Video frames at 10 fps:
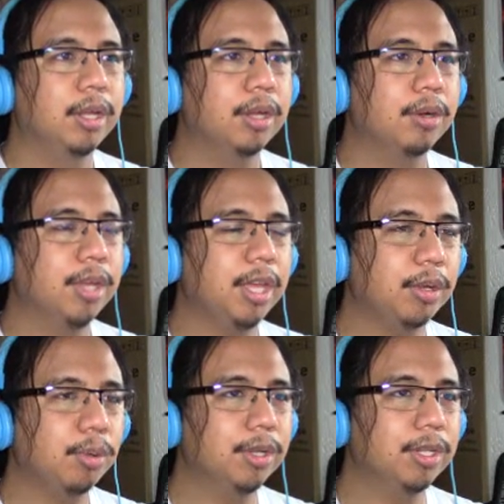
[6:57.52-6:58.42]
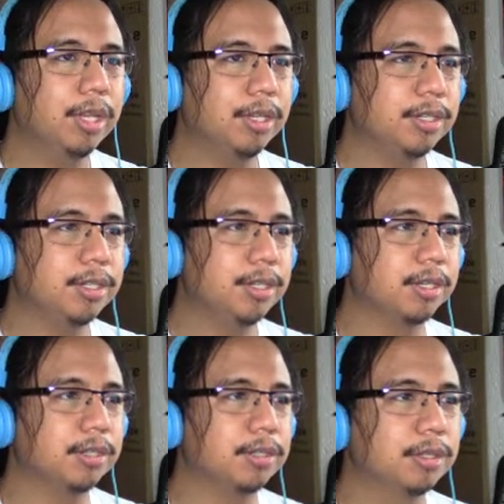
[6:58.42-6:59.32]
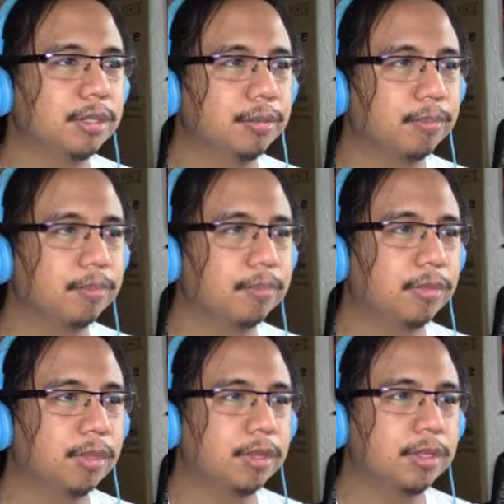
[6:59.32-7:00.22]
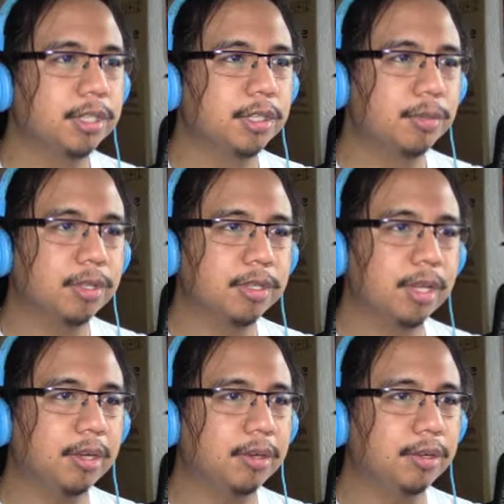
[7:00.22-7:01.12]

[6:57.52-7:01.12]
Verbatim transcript: Okay, one day, she says. Six months later,